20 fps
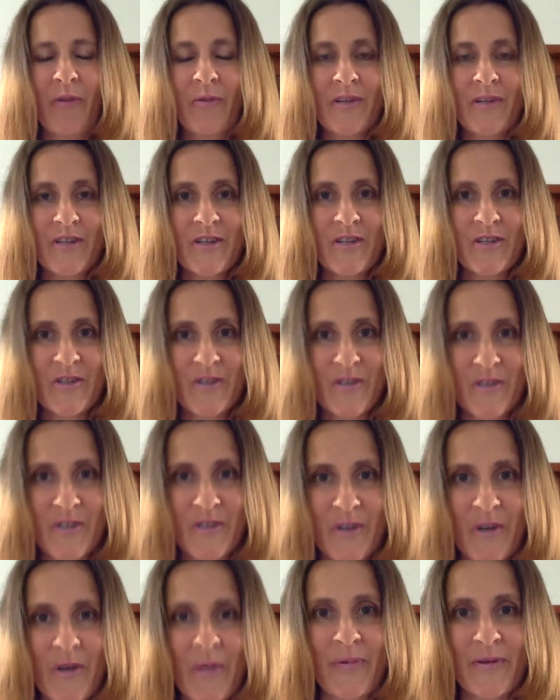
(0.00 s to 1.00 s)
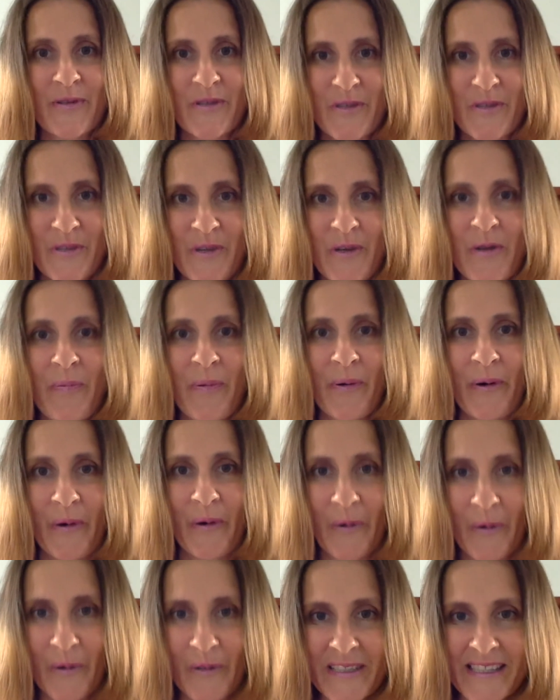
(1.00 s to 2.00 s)
which is super super
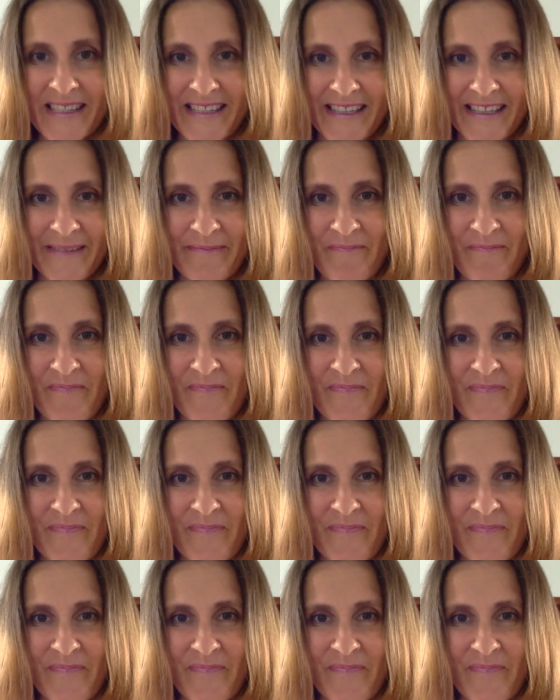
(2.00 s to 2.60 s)
awesome,